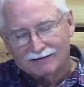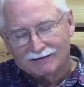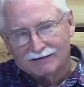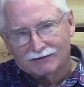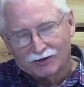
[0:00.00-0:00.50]

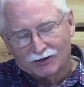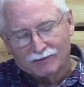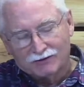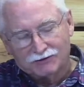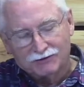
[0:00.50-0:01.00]
the term
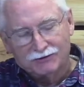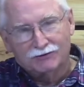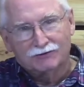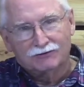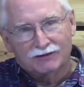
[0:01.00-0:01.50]
that's
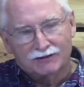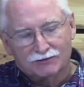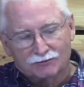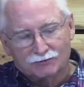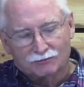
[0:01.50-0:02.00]
used is
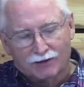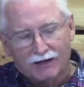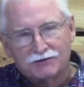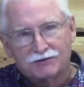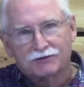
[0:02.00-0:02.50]

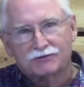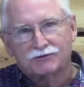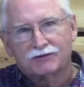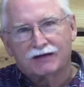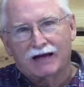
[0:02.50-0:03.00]
righteous
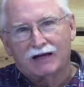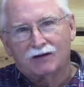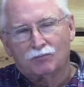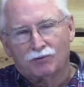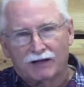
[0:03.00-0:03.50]

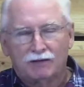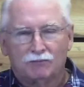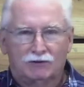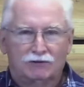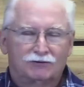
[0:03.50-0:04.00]
and
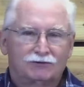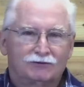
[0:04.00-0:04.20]
blameless.